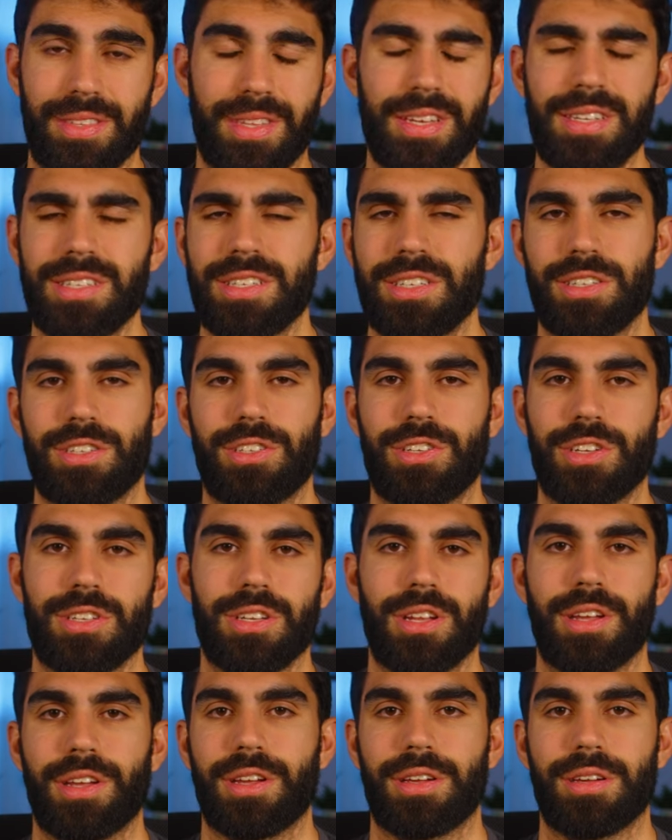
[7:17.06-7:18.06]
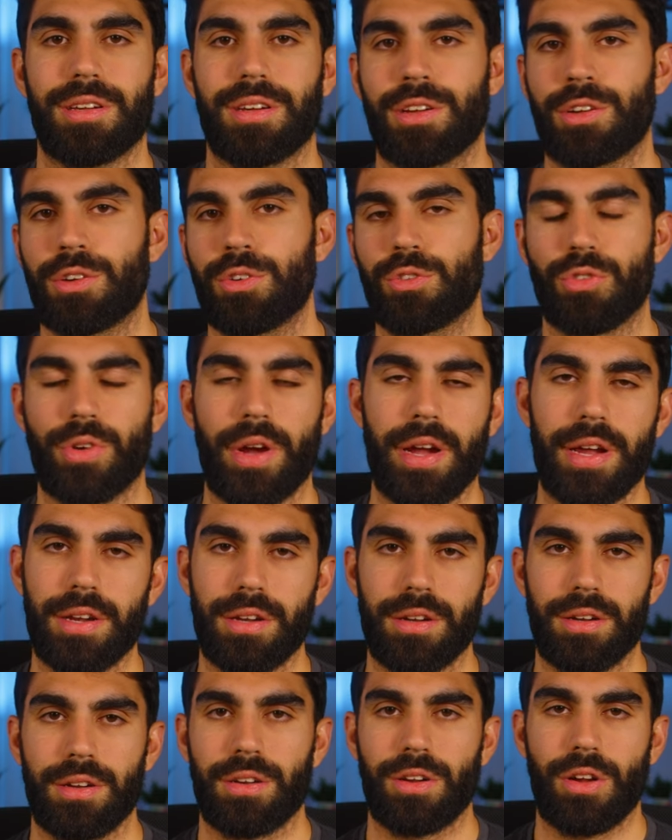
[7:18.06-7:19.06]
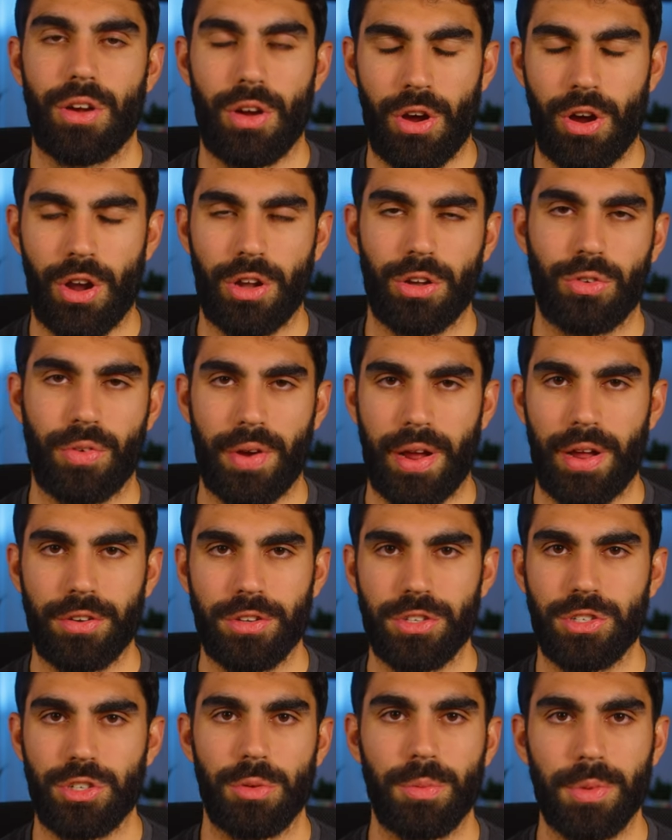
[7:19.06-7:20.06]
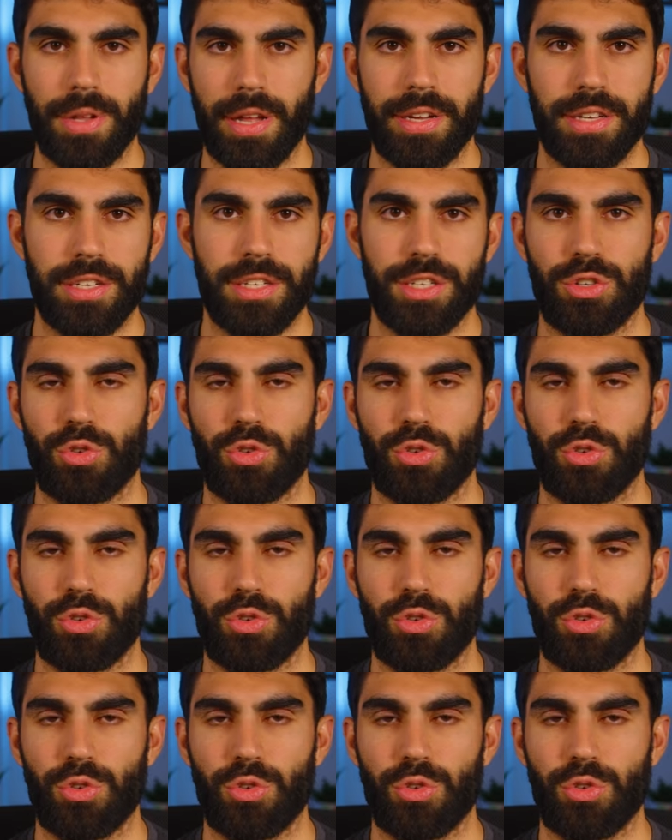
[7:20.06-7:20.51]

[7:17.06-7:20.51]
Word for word: this is just like a great all around zoom lens.